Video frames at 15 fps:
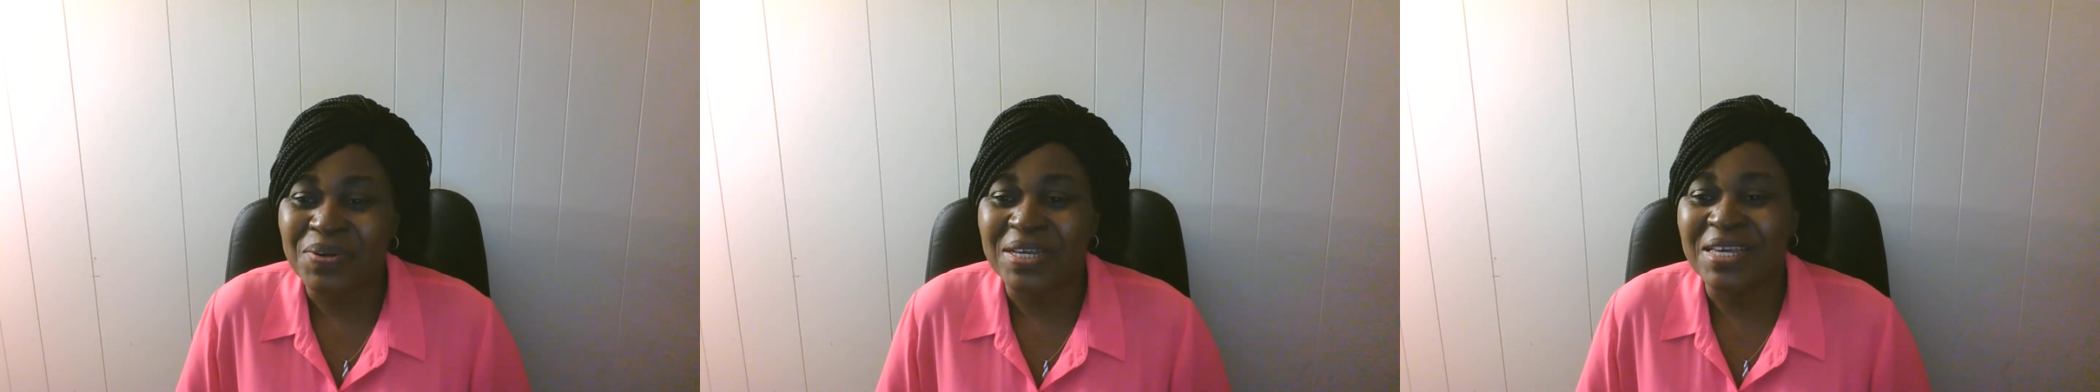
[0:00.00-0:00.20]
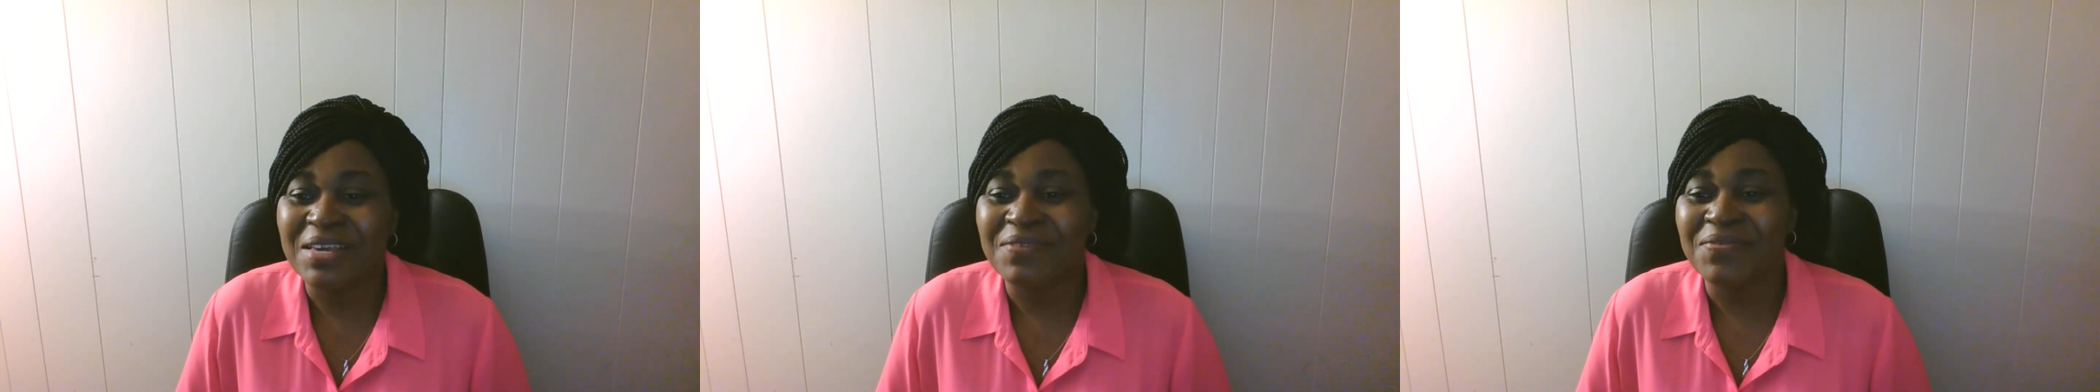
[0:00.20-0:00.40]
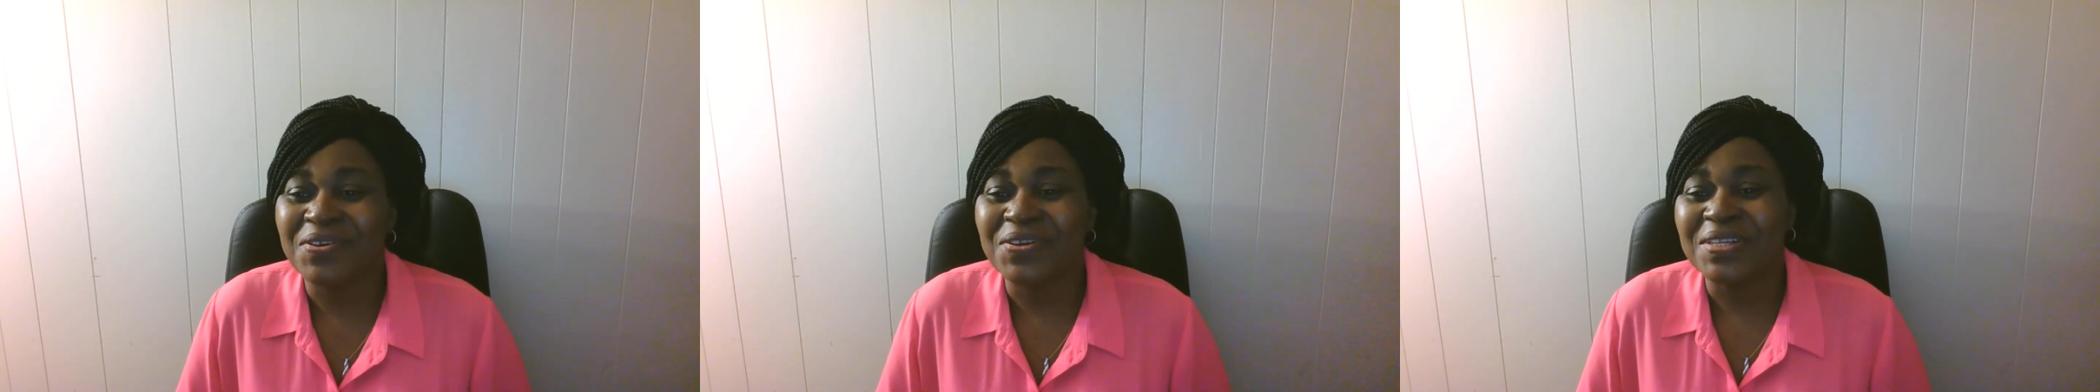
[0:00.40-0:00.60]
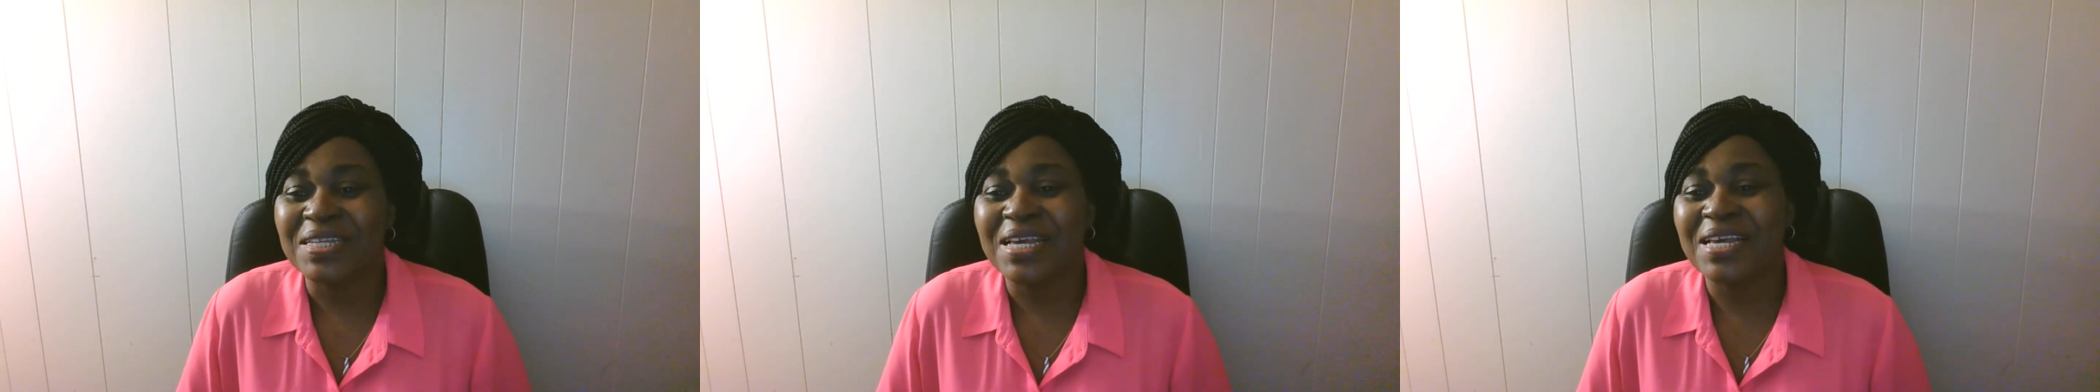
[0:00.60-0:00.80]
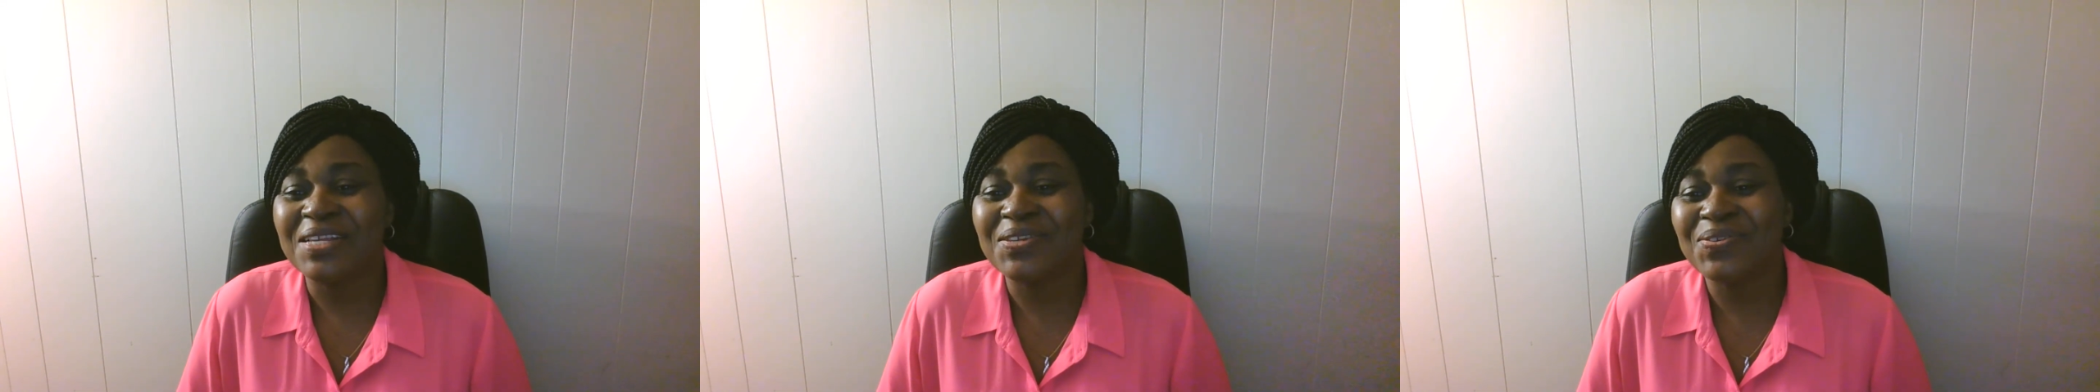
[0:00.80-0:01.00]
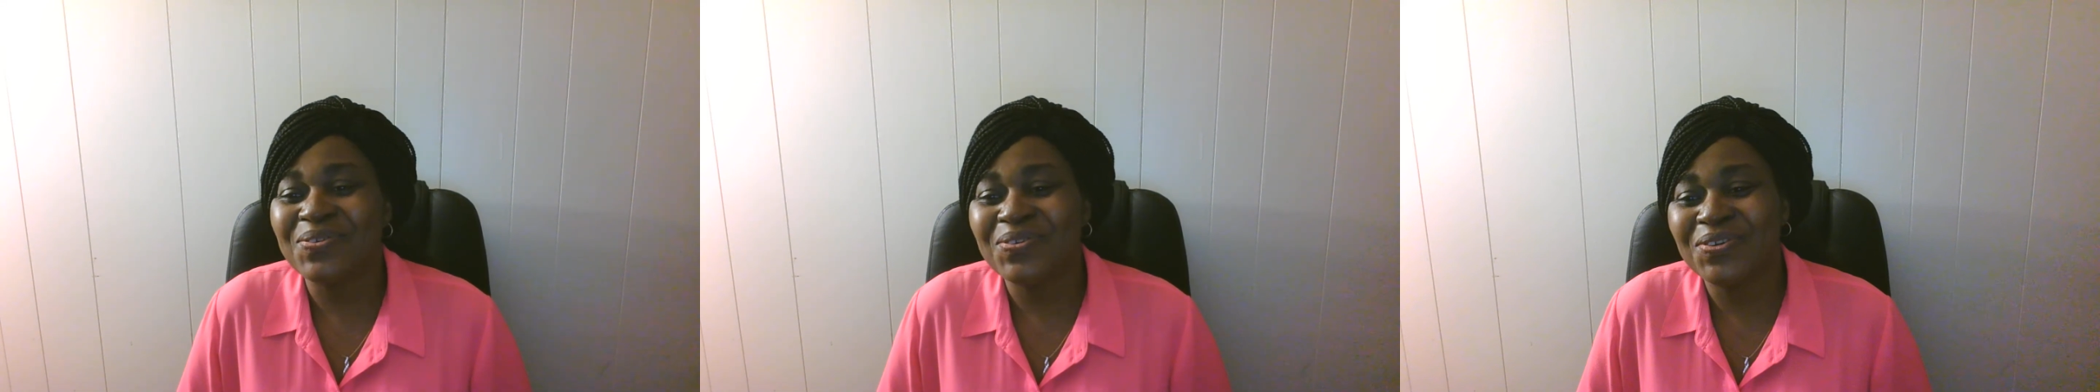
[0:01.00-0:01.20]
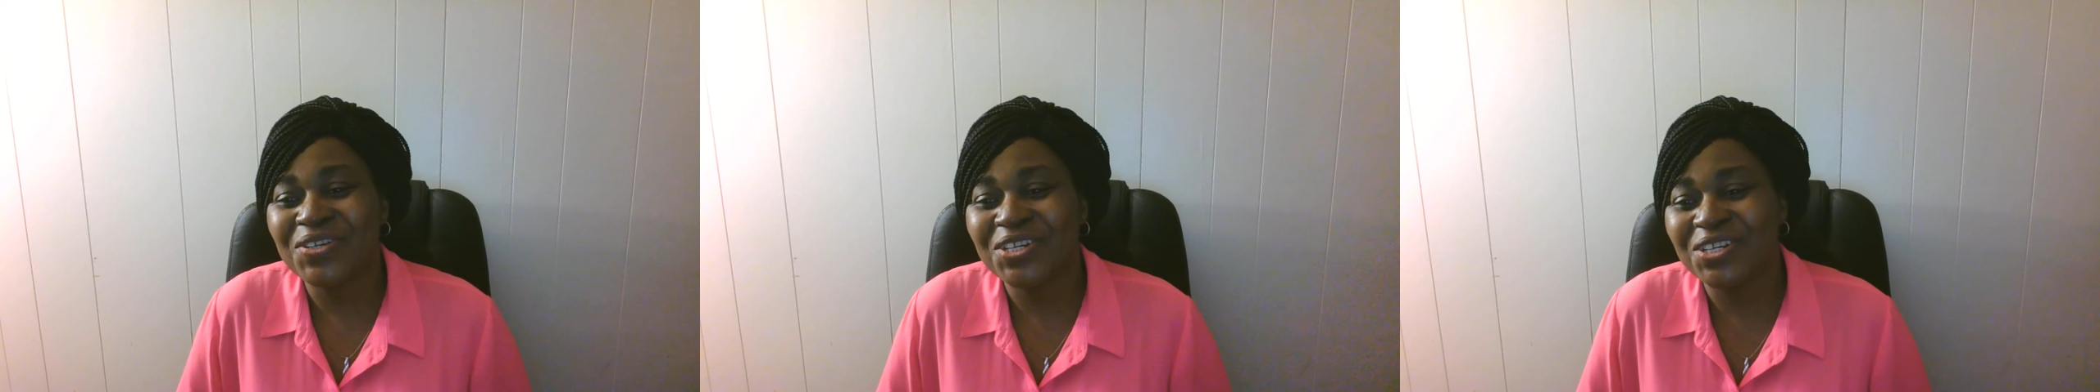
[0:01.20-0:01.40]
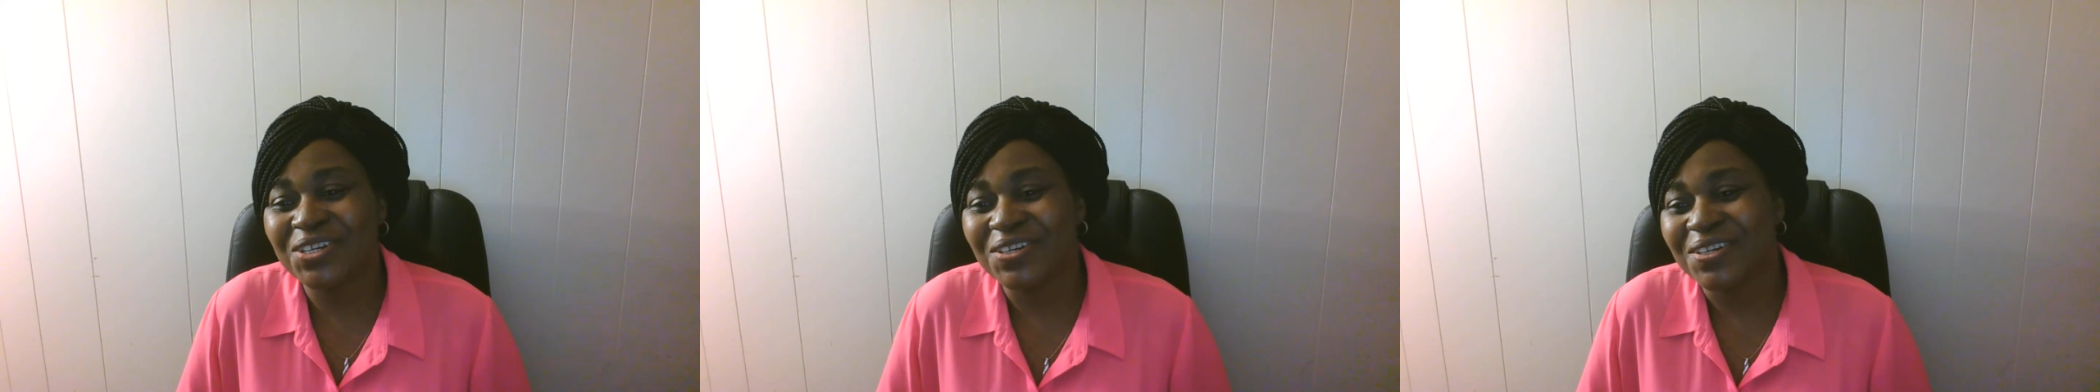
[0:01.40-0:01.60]
will give us a
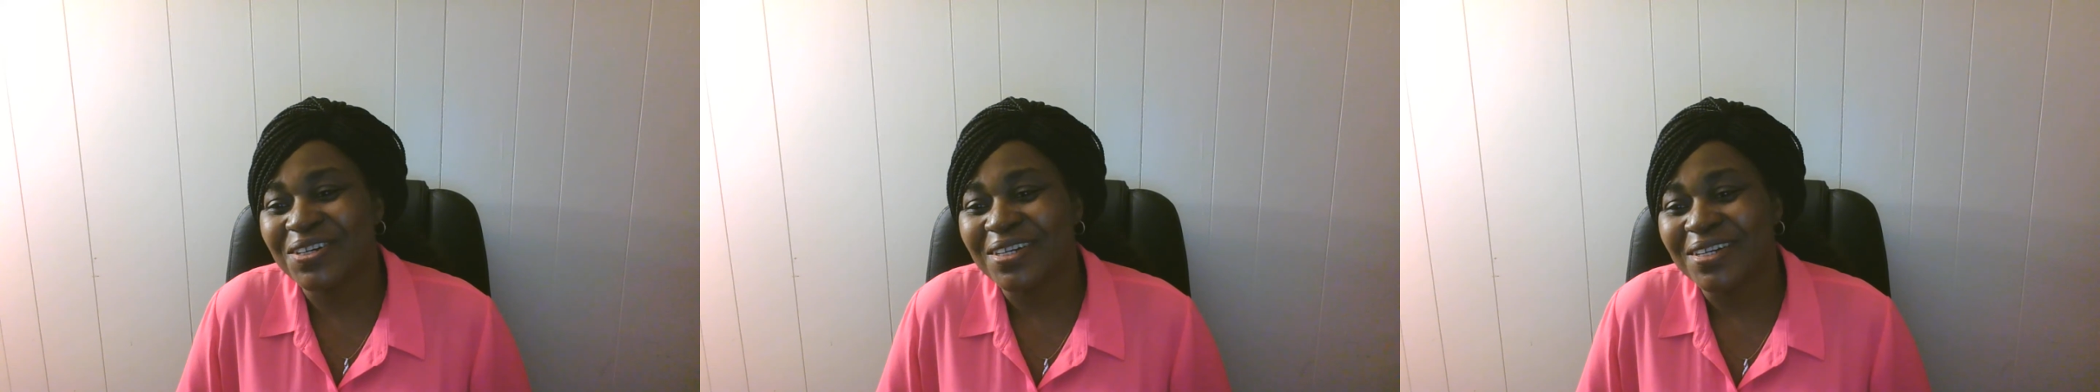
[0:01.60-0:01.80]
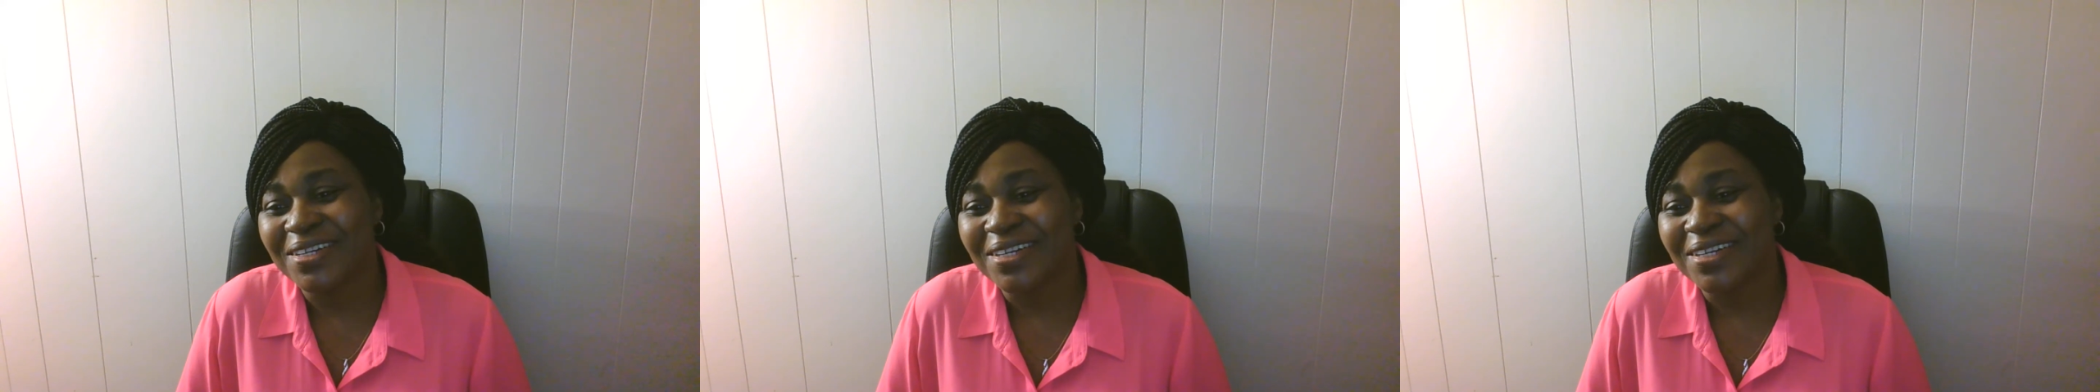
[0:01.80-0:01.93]
solution.